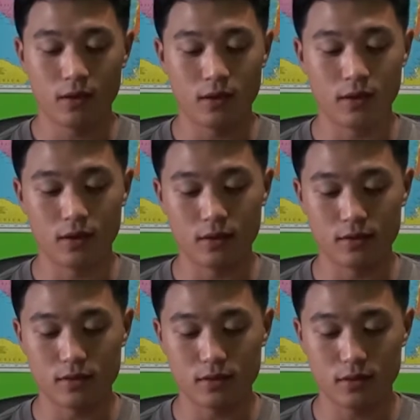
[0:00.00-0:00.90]

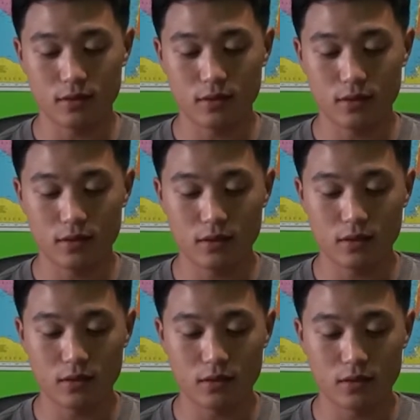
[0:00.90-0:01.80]
And
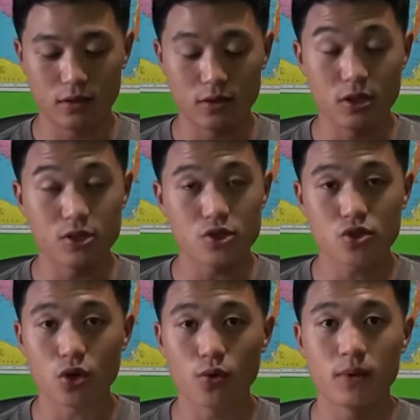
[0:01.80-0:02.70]
there is
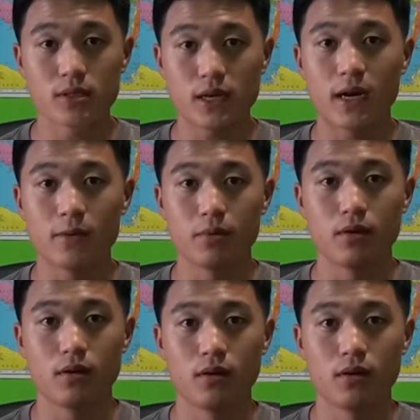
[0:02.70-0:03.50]
so much hype